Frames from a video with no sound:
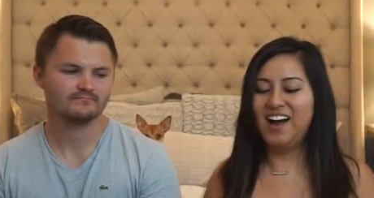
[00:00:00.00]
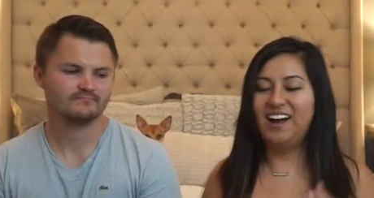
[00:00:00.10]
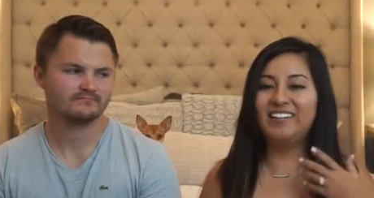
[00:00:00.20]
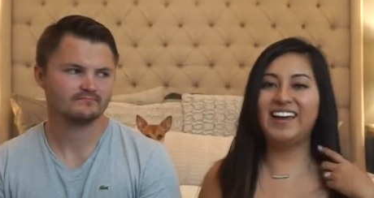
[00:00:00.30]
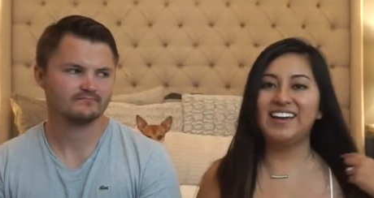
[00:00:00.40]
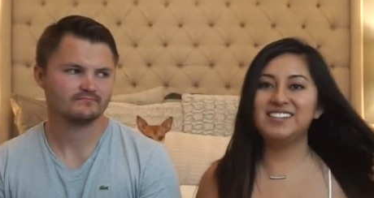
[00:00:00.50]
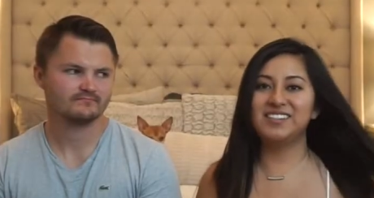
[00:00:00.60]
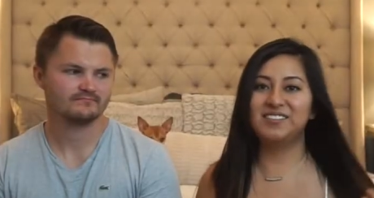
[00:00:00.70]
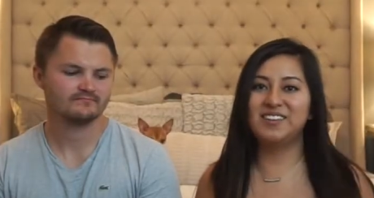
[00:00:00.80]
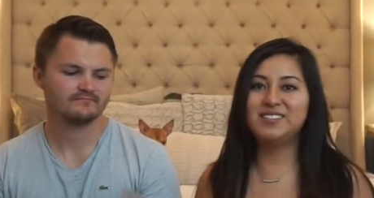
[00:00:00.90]
Speaker 1: Okay,
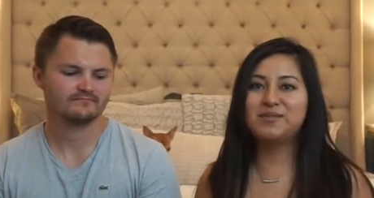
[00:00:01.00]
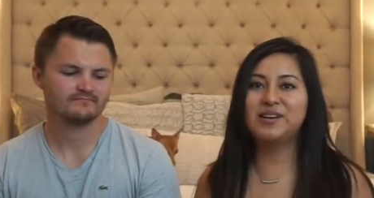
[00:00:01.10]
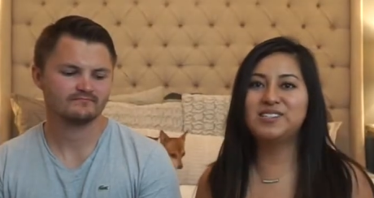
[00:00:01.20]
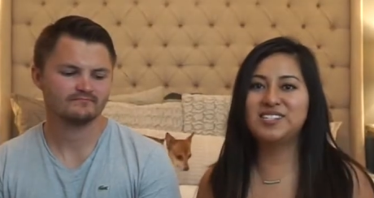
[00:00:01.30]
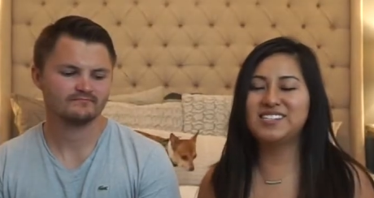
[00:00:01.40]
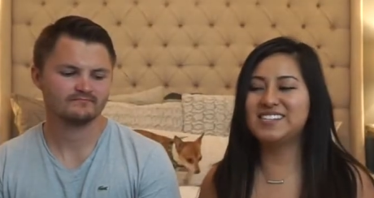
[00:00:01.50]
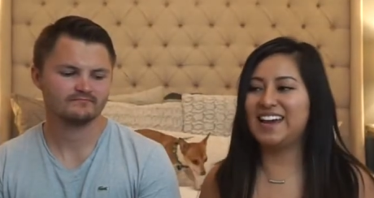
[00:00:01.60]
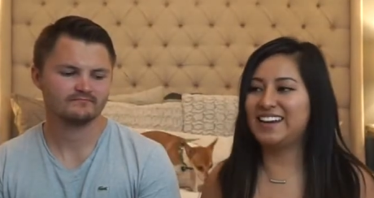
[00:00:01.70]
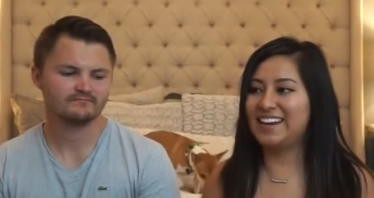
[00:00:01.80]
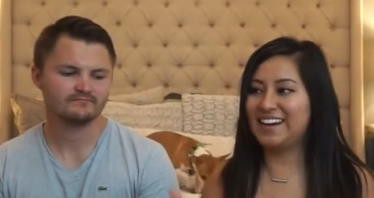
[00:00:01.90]
so these questions
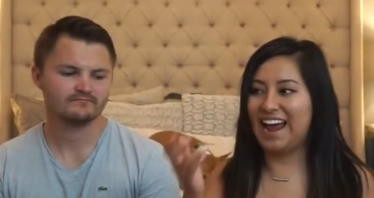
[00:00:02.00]
I get